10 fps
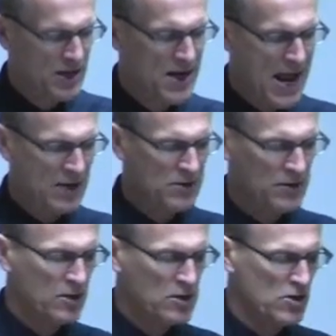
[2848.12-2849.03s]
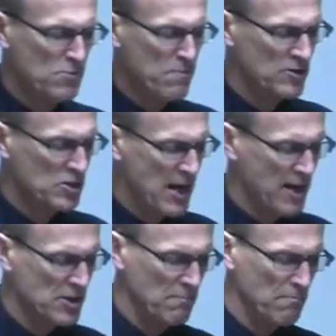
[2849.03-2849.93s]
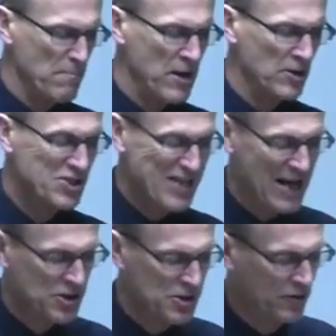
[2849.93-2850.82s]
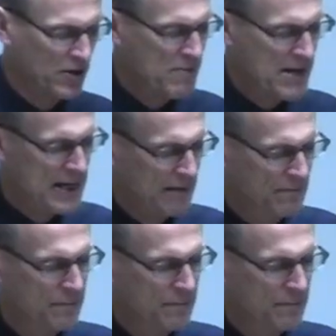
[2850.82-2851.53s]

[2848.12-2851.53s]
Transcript: Daniel accuse Belshazzar, of committing?